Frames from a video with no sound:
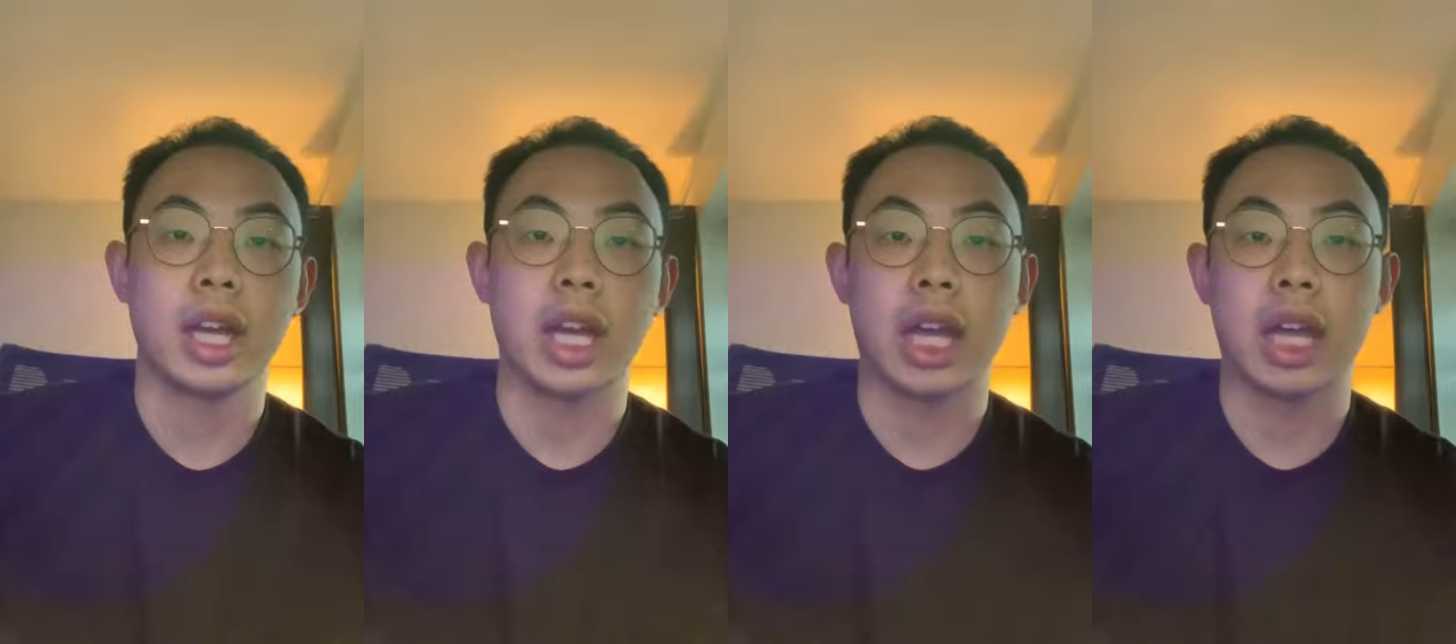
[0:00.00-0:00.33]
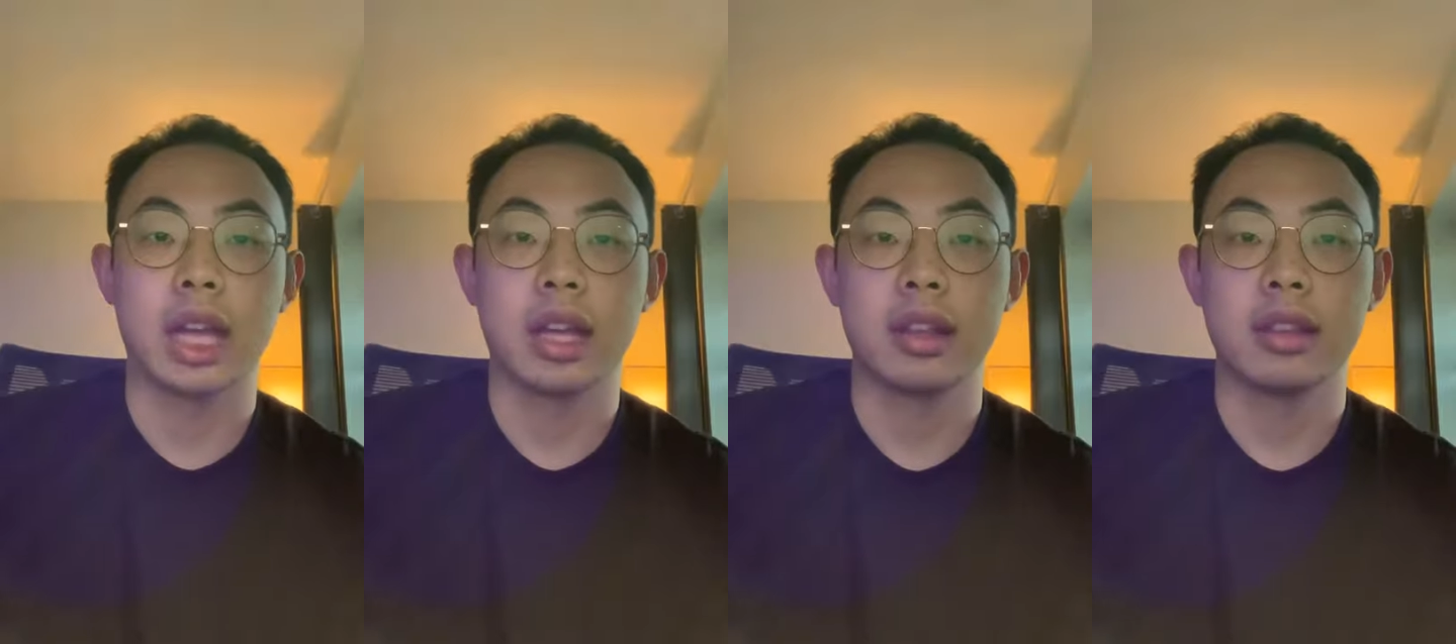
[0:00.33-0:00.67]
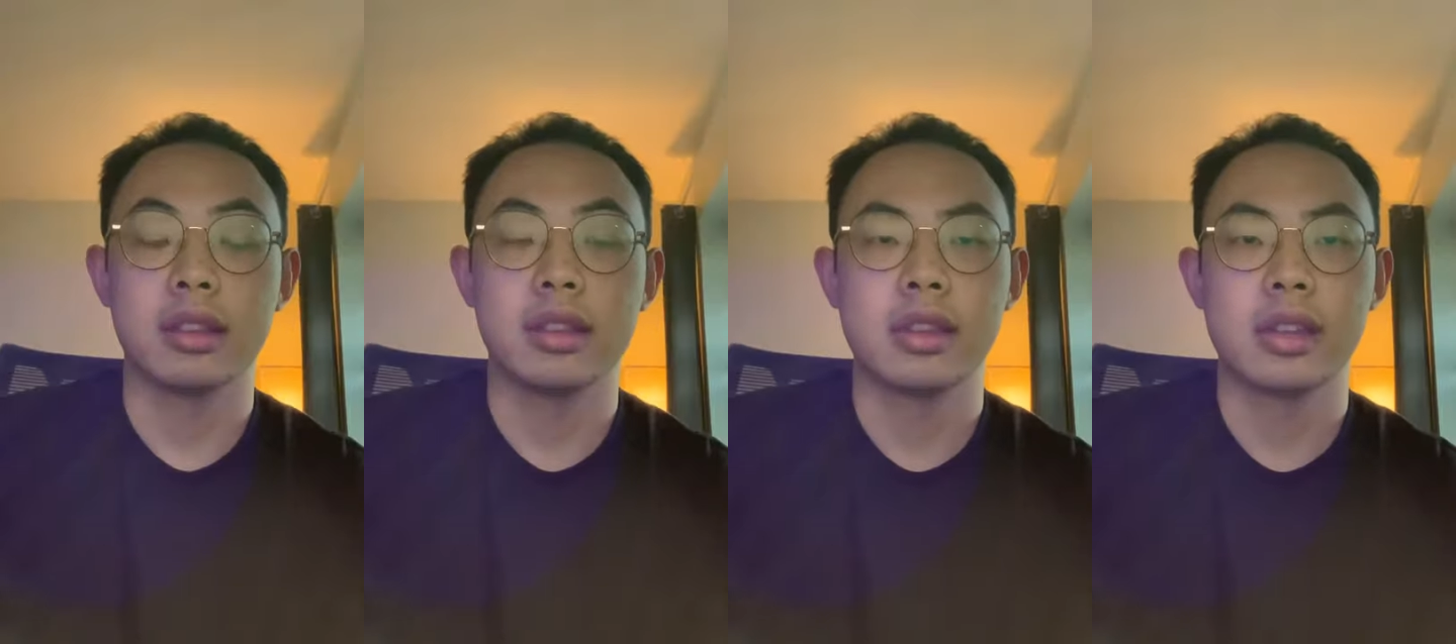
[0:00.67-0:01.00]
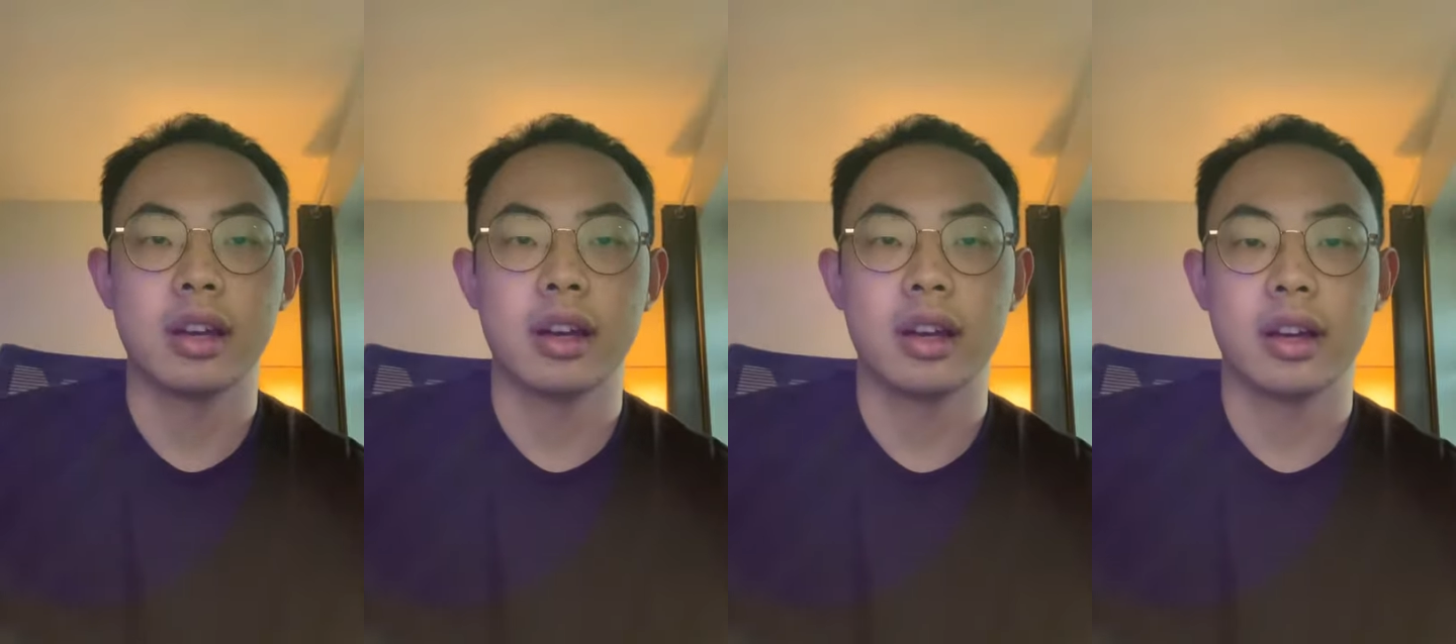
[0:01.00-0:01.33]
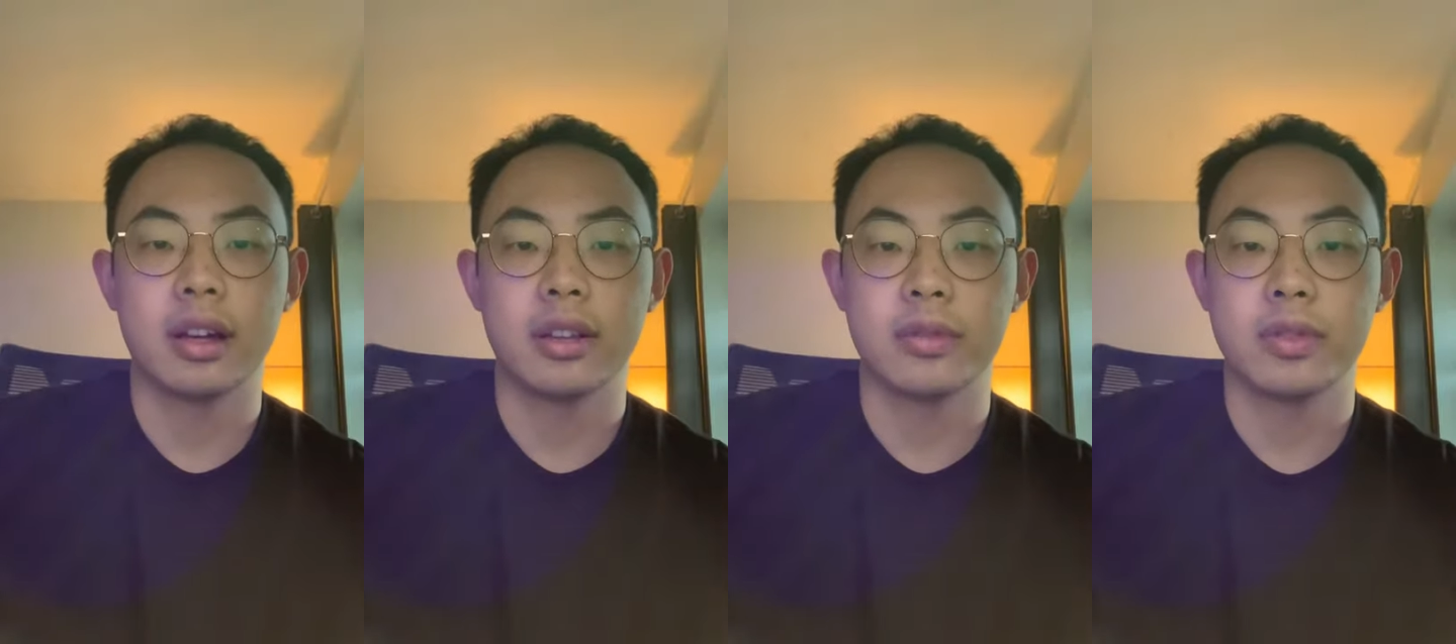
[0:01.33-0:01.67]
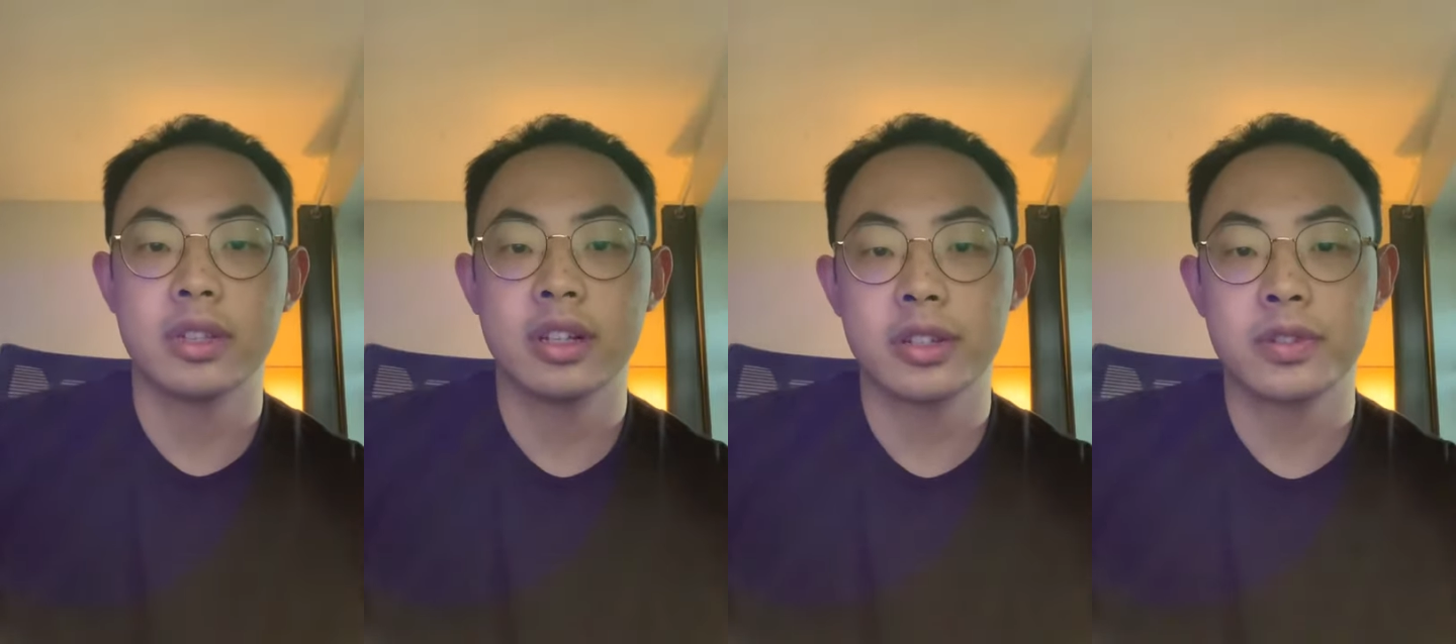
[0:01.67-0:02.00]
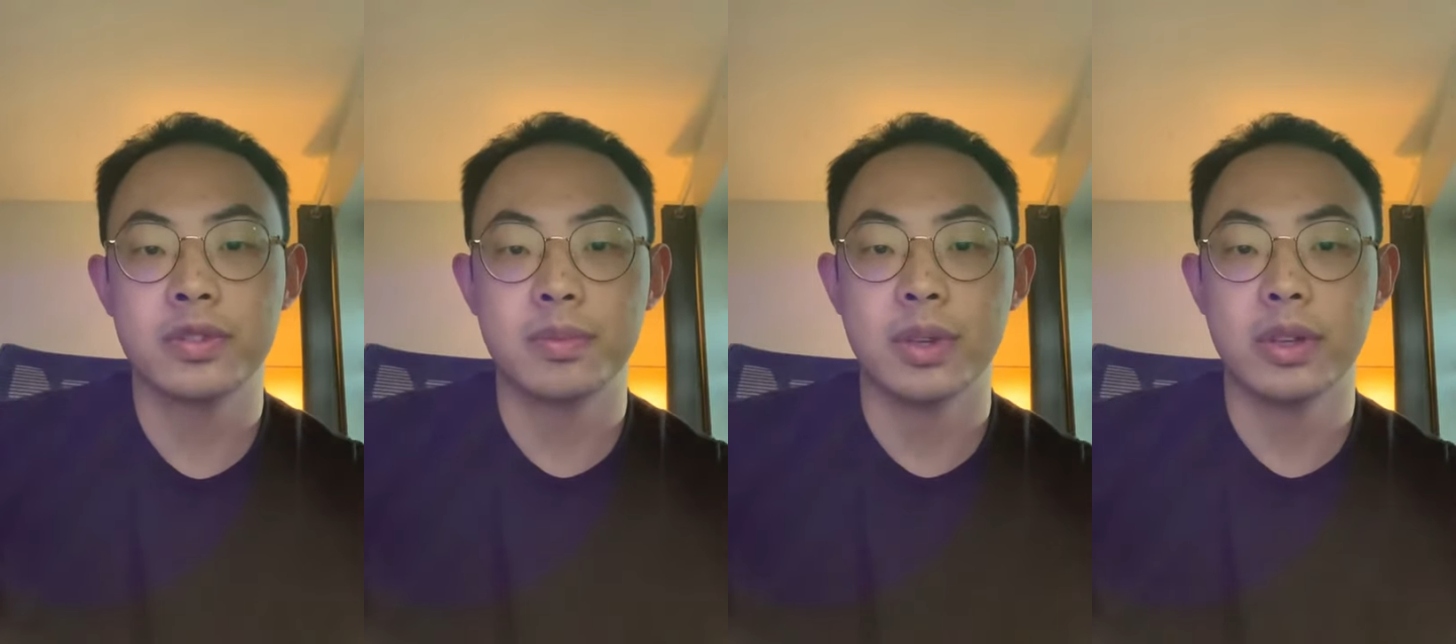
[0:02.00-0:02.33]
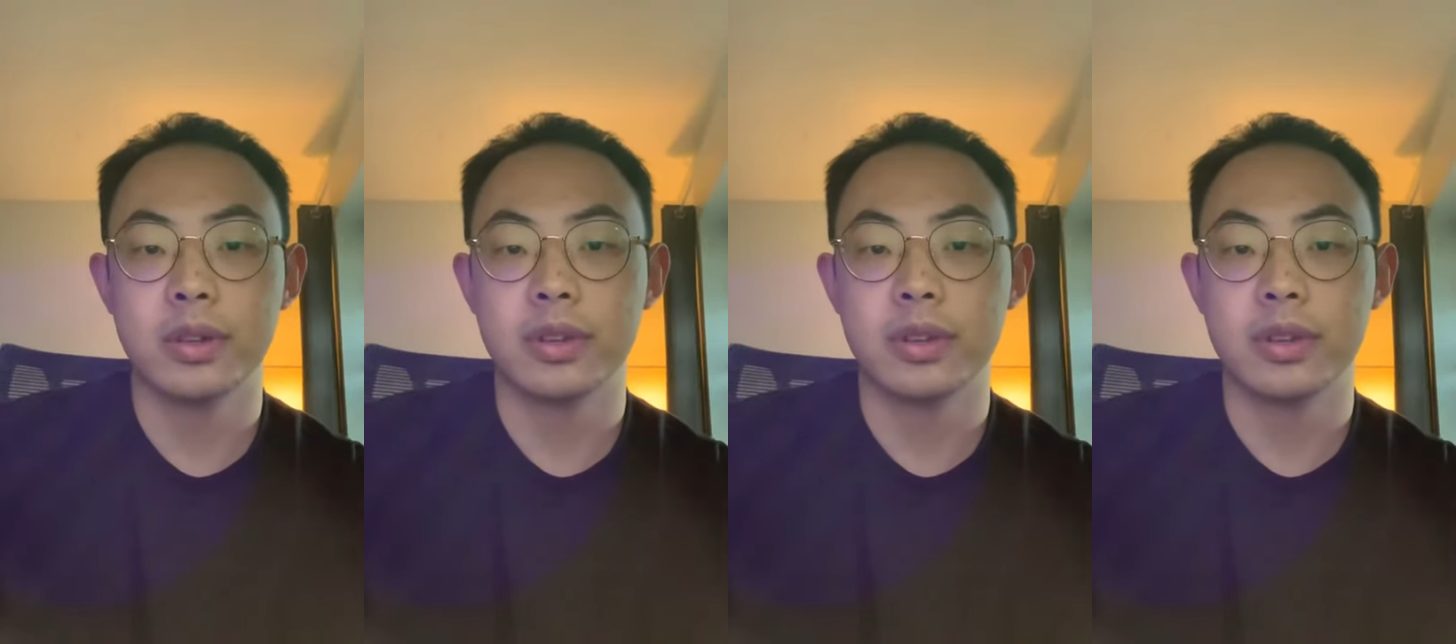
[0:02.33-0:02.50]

And the reason I choose BU